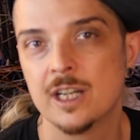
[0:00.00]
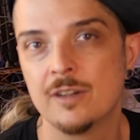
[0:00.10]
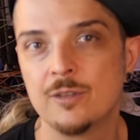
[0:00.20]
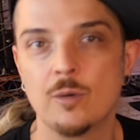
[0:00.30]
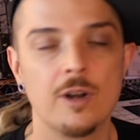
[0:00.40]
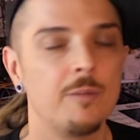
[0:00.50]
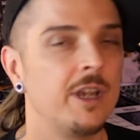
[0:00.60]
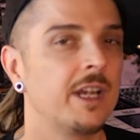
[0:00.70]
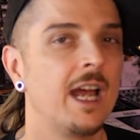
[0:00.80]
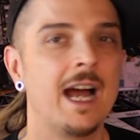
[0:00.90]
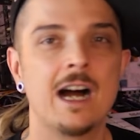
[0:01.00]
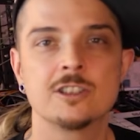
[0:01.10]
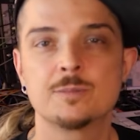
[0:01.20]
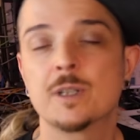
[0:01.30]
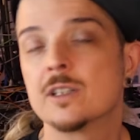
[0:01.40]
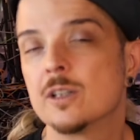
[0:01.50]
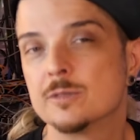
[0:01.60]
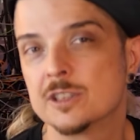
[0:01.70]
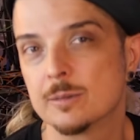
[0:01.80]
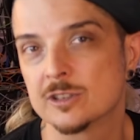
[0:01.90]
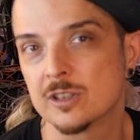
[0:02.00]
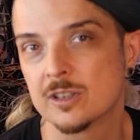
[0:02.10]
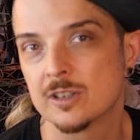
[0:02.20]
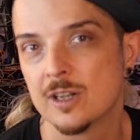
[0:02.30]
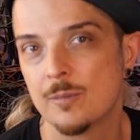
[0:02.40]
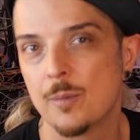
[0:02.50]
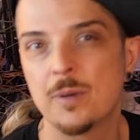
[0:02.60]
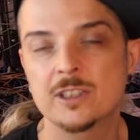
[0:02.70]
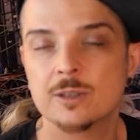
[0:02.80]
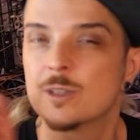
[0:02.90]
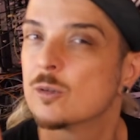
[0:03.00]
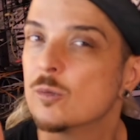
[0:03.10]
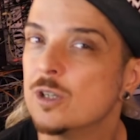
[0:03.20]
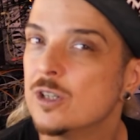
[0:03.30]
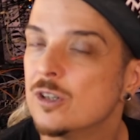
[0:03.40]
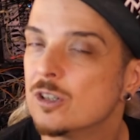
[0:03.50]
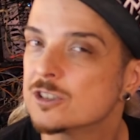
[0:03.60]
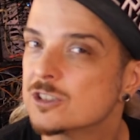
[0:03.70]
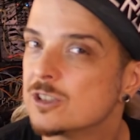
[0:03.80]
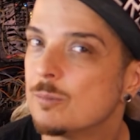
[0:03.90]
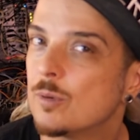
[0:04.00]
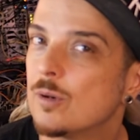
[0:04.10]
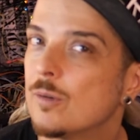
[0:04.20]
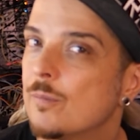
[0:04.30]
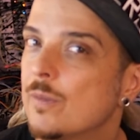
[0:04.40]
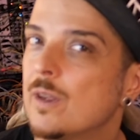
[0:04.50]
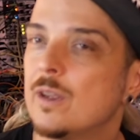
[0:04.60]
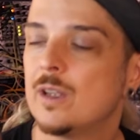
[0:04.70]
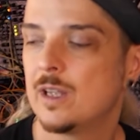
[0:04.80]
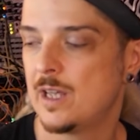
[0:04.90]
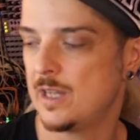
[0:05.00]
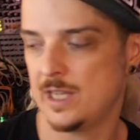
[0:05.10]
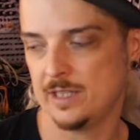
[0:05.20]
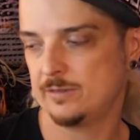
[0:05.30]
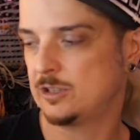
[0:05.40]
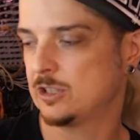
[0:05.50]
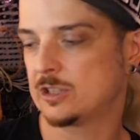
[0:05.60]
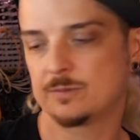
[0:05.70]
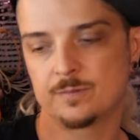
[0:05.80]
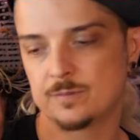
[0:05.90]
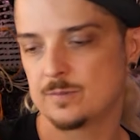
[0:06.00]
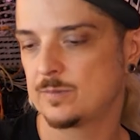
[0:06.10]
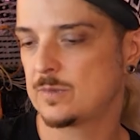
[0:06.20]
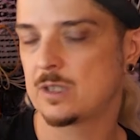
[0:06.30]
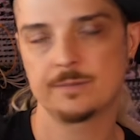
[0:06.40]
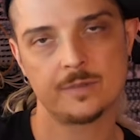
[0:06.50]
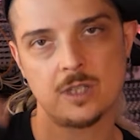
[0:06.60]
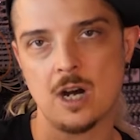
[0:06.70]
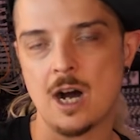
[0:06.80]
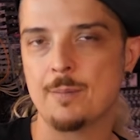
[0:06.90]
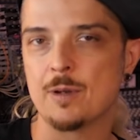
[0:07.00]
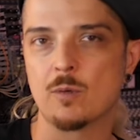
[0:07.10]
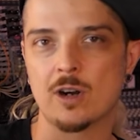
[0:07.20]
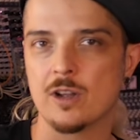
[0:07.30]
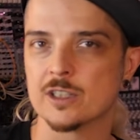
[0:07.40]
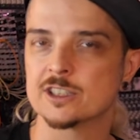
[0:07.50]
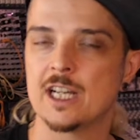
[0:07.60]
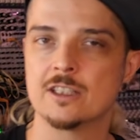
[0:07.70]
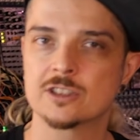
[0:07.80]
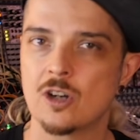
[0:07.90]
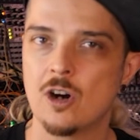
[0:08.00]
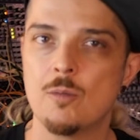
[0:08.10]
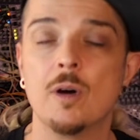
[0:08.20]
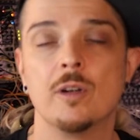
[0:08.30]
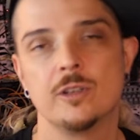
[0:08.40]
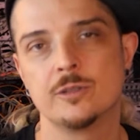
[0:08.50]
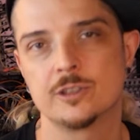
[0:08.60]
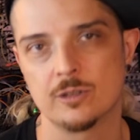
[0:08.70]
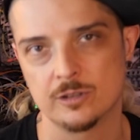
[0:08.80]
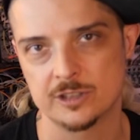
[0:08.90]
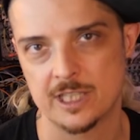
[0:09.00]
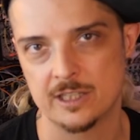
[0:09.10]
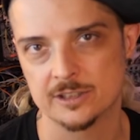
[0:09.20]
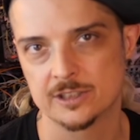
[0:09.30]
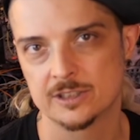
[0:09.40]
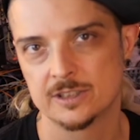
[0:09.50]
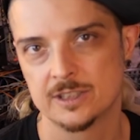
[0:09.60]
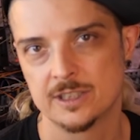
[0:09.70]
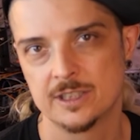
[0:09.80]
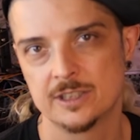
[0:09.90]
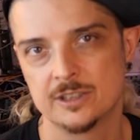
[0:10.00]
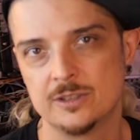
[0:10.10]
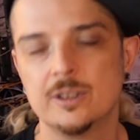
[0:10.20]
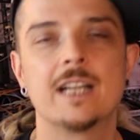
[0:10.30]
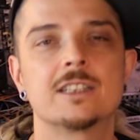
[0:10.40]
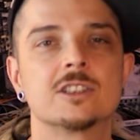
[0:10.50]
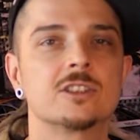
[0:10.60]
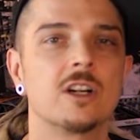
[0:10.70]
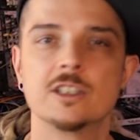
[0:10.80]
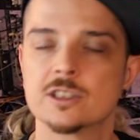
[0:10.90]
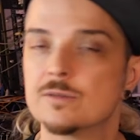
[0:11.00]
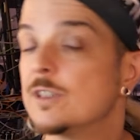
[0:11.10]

If you want to make house, pick a dubstep song. But pick something real simple and then just copy where all the sounds go, but use your own sounds. Do that to start. Just